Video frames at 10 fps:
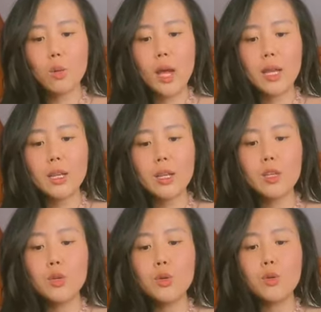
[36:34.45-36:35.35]

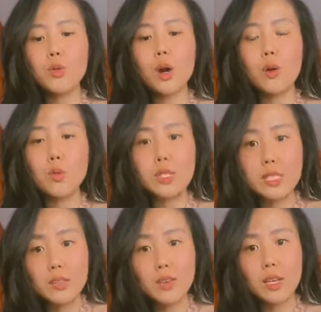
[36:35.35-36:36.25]
when you are
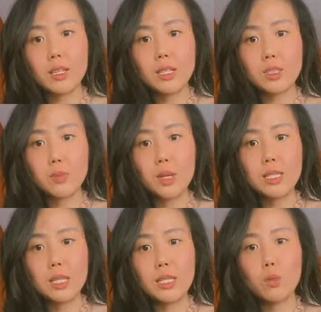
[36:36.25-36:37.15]
receiving these
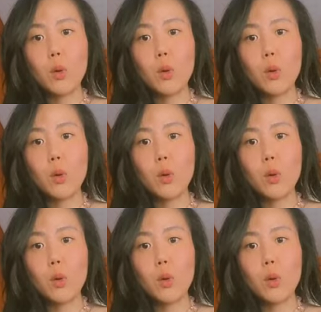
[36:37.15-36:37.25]
bracelets,